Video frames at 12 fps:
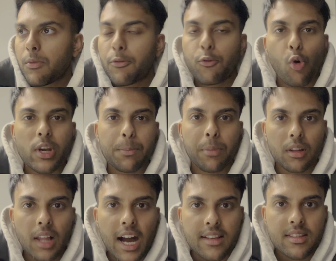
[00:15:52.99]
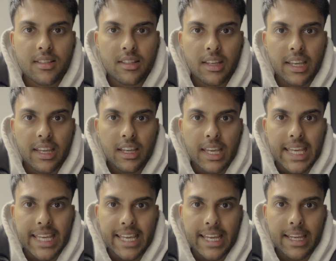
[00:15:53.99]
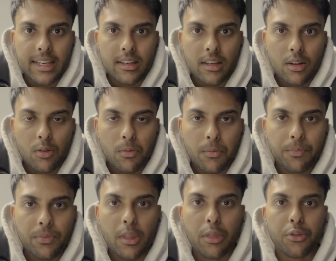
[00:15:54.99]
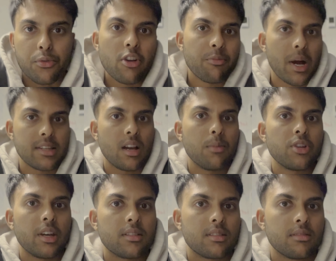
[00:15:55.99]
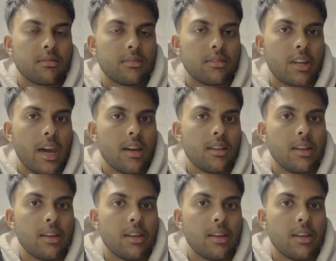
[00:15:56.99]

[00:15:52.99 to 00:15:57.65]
40 plus in 3 of my subjects, okay?